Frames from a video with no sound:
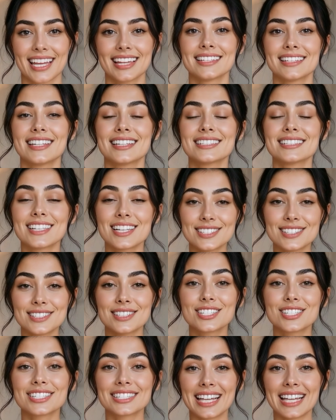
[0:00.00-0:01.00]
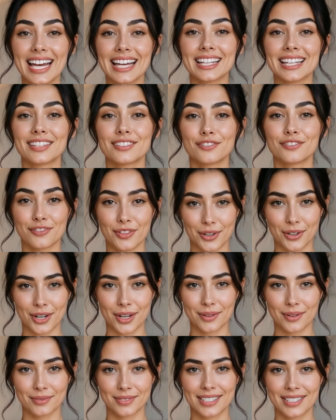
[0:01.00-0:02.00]
is that it doesn't just edit the
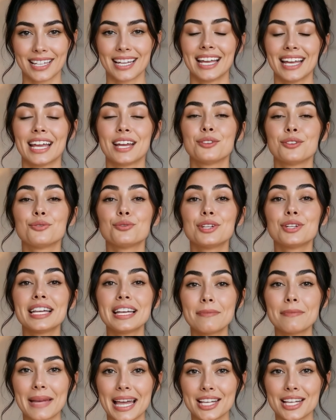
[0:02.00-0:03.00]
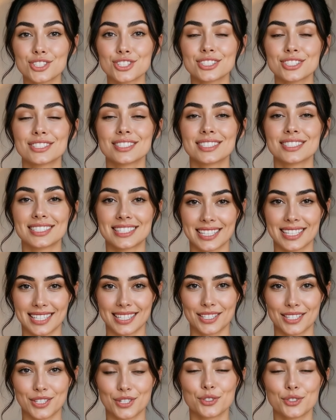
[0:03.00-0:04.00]
photo. It reimagines the
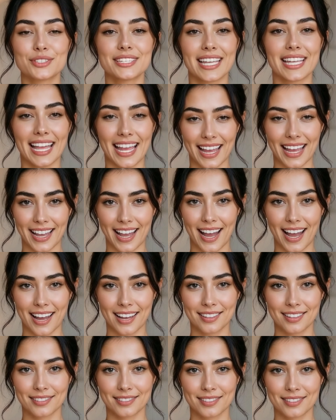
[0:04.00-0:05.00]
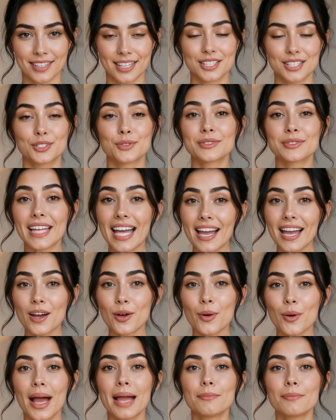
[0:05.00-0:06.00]
scene using AI. So
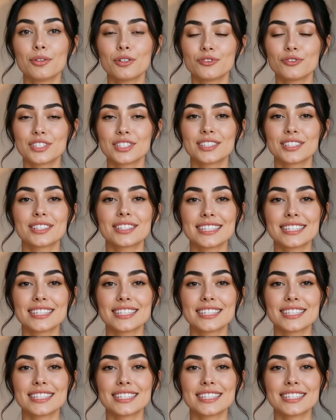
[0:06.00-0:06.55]
now I move to the